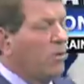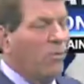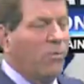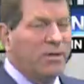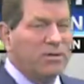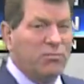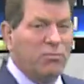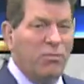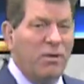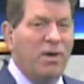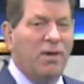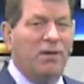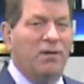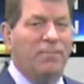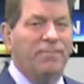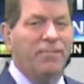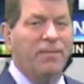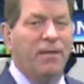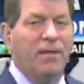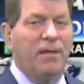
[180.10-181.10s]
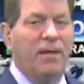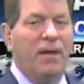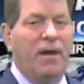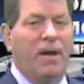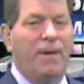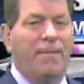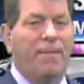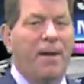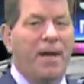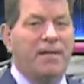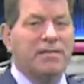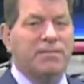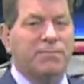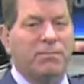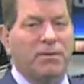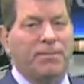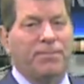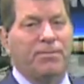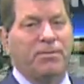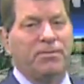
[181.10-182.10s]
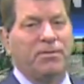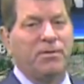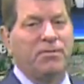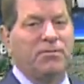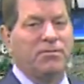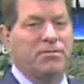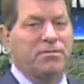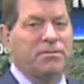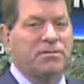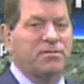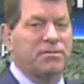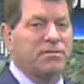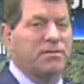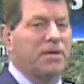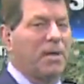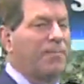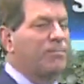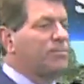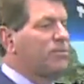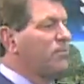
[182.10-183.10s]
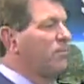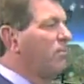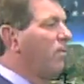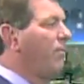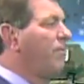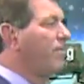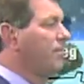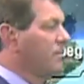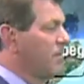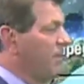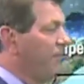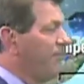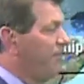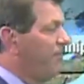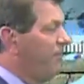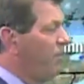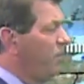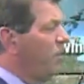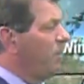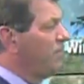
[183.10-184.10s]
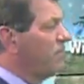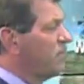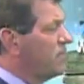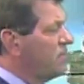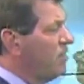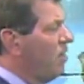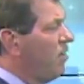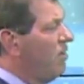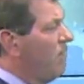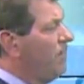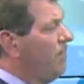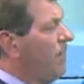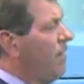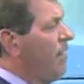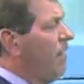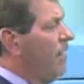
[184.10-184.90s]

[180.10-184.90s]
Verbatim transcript: which will uh, possibly produce up to almost a foot of snow